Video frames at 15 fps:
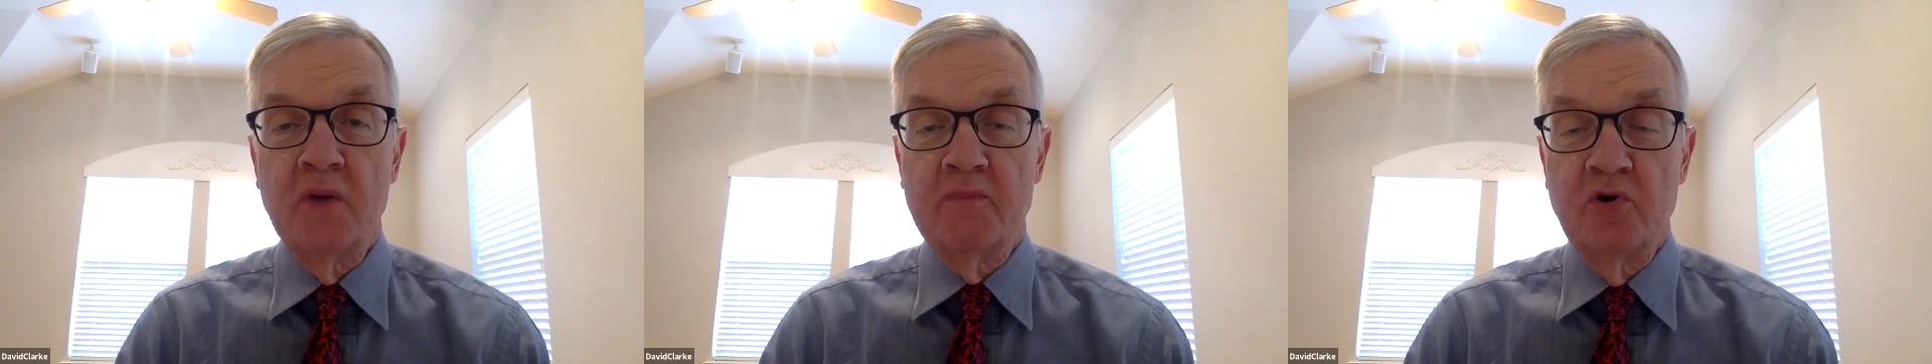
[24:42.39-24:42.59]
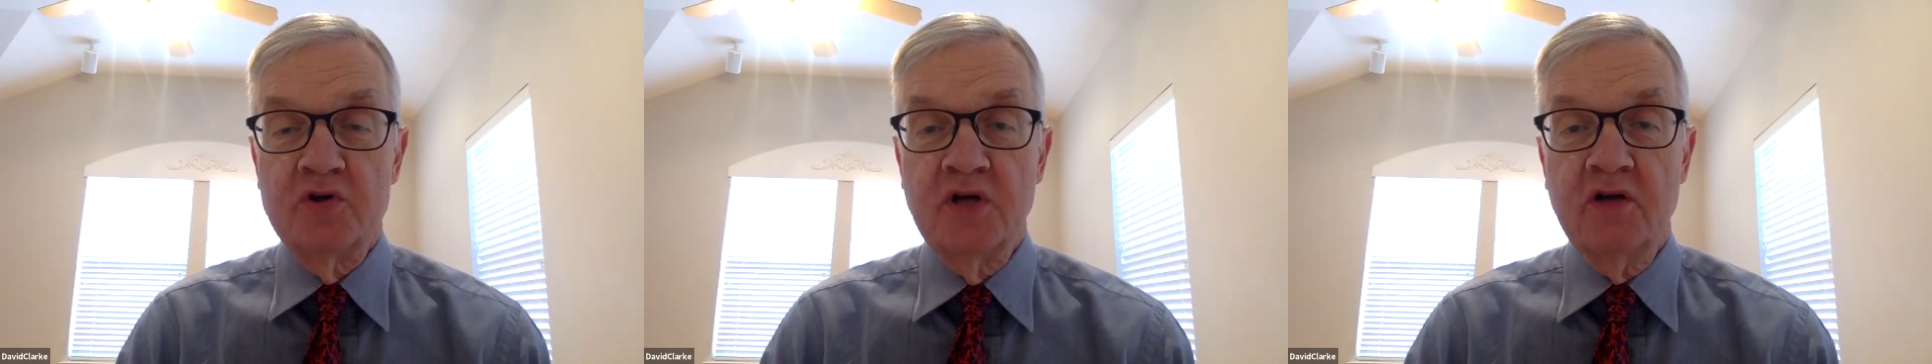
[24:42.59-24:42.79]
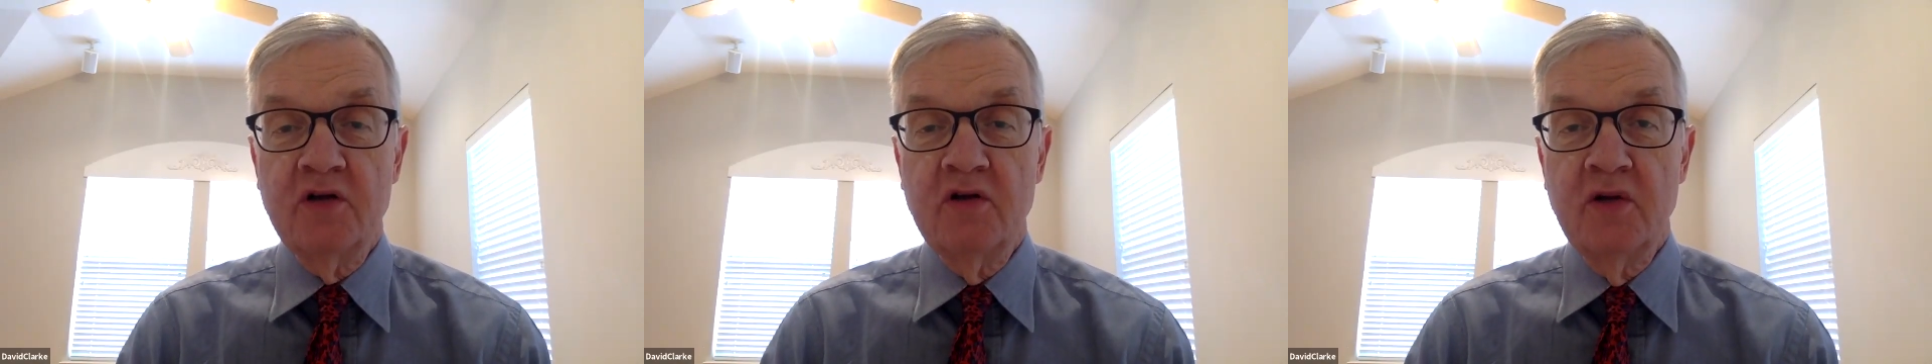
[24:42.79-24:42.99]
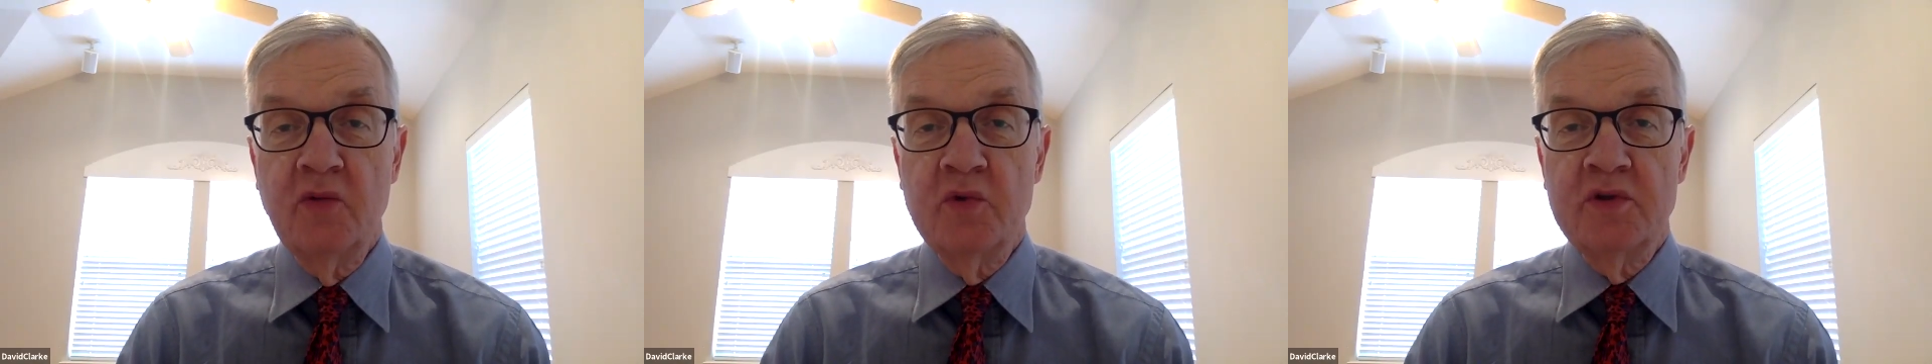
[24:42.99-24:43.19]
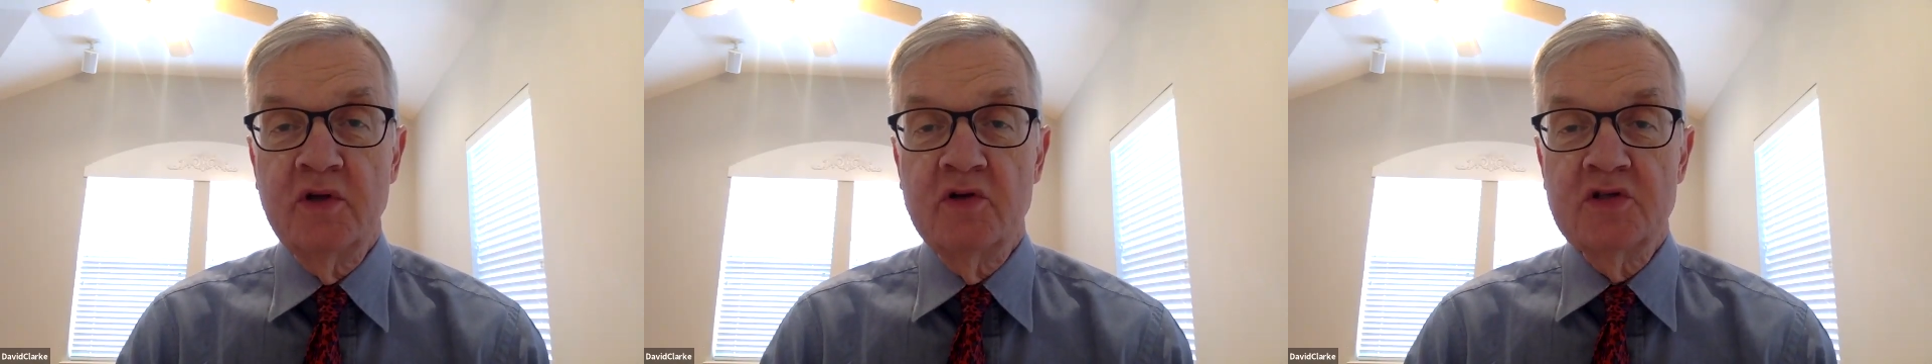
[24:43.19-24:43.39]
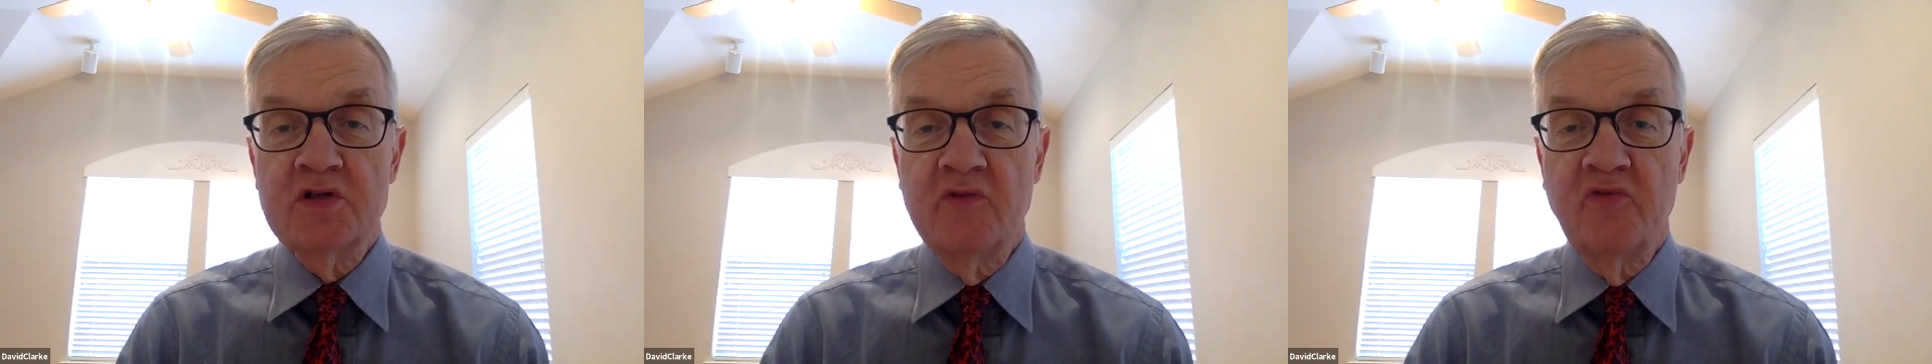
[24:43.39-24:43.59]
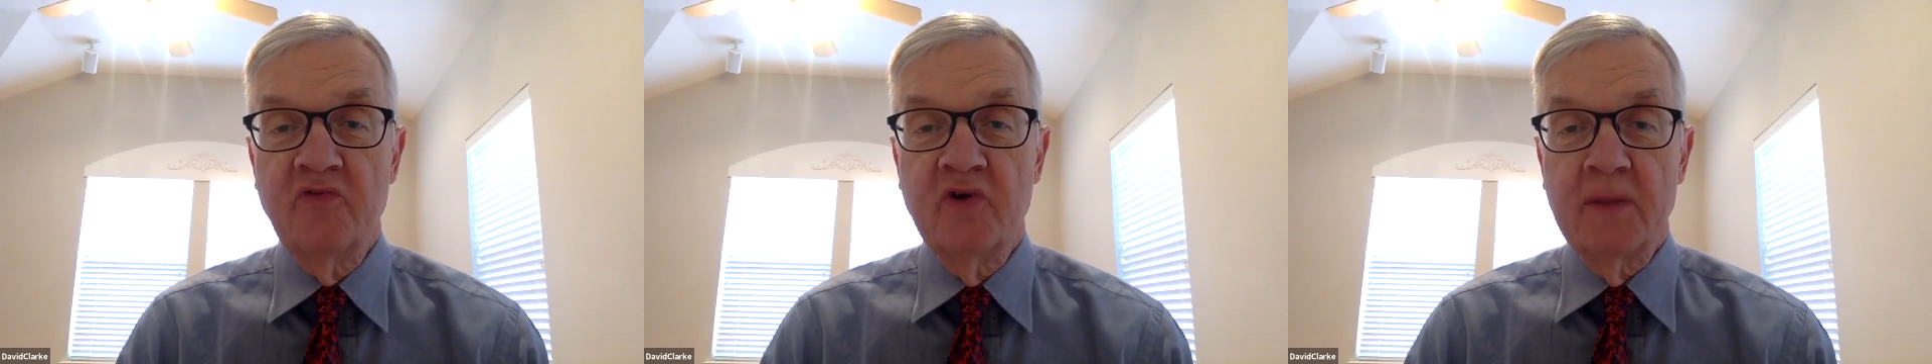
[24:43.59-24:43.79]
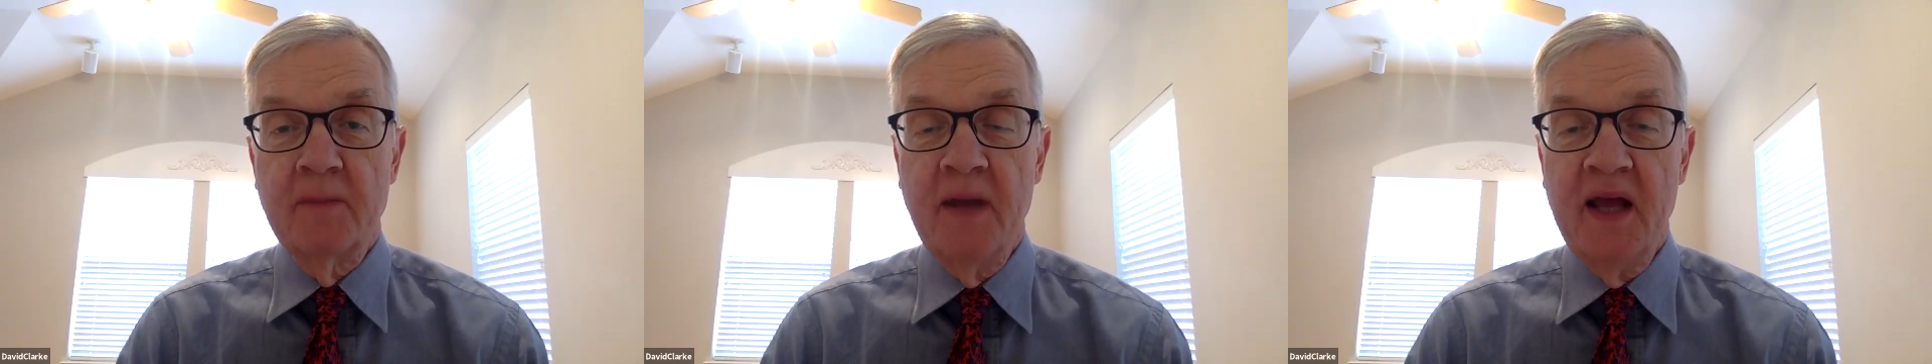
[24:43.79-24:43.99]
particularly when they're
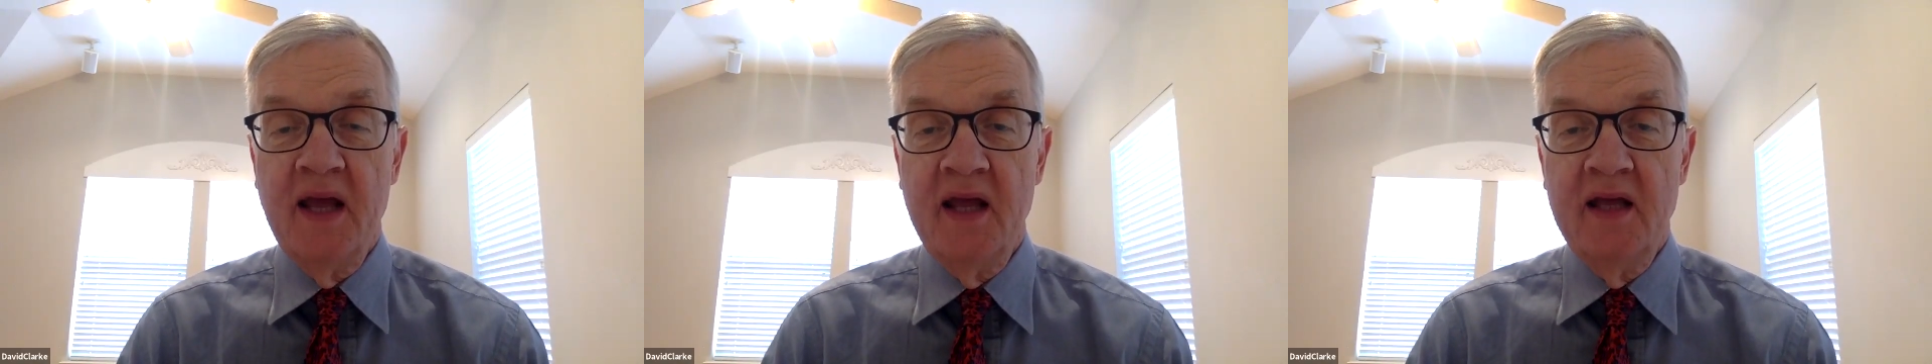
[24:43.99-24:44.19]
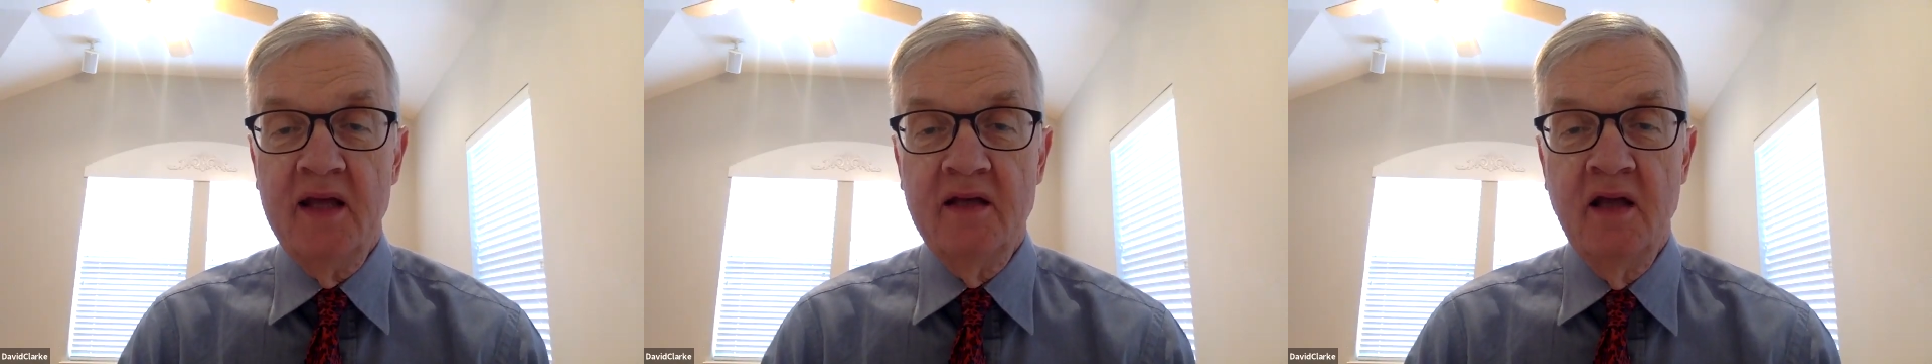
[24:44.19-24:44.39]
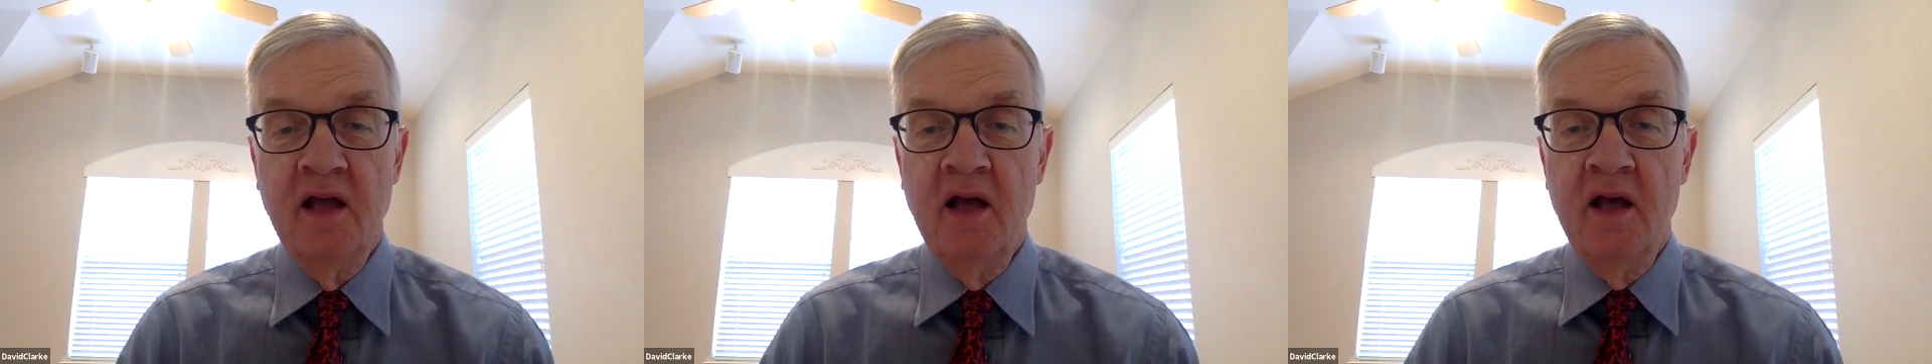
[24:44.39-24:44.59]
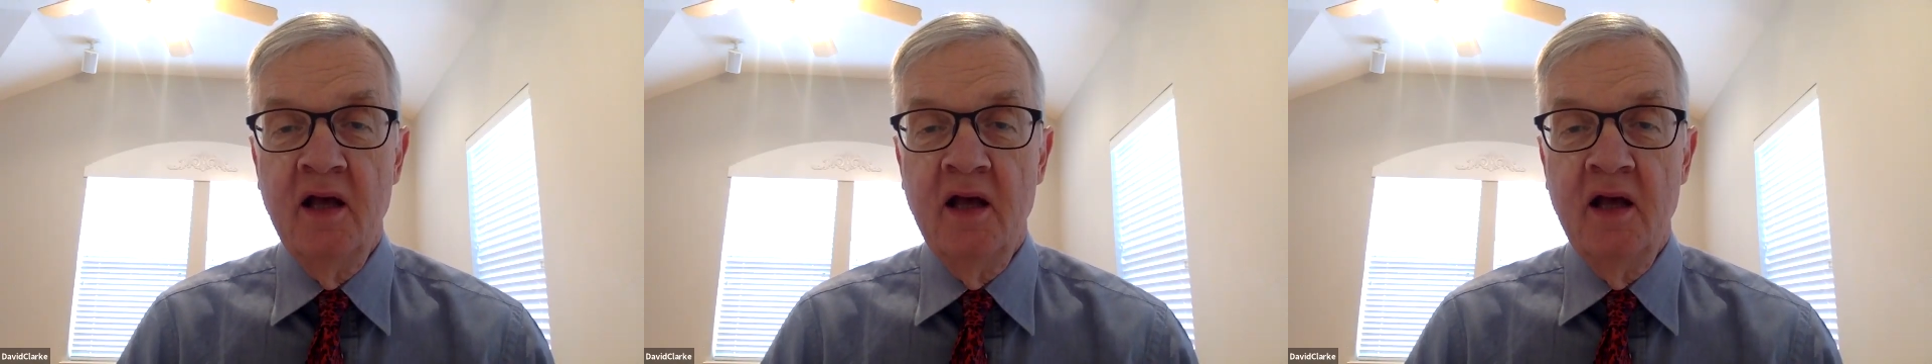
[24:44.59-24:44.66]
suffering pain